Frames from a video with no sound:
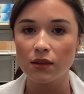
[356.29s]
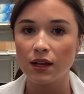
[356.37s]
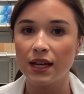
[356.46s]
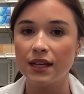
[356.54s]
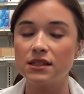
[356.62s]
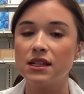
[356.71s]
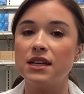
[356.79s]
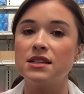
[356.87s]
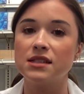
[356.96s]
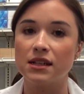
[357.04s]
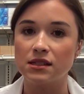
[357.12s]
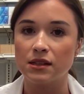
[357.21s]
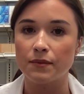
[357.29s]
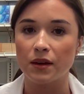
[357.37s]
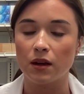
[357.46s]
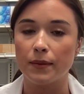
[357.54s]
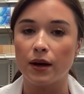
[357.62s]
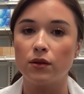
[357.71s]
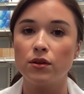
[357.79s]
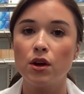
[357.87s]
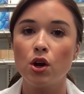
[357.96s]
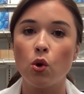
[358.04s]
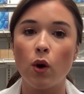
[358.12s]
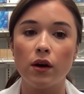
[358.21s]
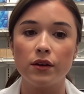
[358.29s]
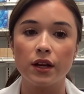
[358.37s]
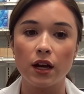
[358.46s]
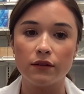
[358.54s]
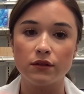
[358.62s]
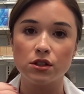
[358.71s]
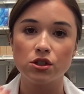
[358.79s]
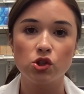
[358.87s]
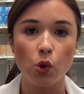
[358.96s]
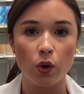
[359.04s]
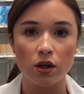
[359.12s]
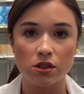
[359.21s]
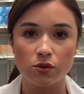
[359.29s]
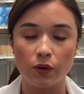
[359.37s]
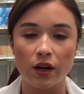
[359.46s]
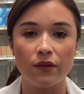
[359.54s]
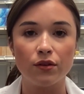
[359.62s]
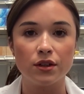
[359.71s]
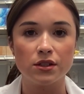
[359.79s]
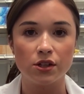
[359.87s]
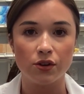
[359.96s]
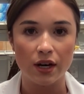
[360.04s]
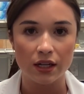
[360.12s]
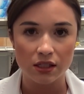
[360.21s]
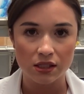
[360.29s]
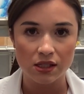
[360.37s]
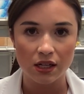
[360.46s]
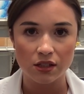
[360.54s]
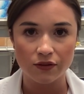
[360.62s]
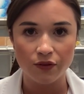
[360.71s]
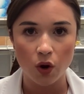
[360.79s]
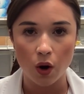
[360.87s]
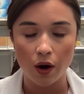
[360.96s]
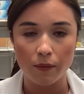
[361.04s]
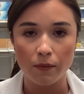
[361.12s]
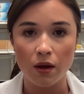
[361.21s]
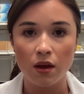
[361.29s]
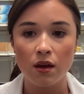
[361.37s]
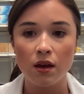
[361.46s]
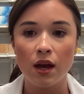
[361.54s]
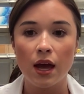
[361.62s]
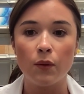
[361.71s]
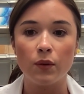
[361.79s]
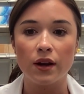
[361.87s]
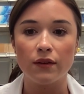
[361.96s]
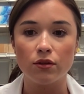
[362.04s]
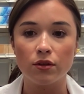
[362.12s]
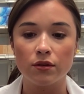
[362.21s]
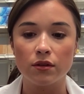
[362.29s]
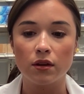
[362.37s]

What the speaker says: it says something about quality of the source whenever it's a United States farm and whenever the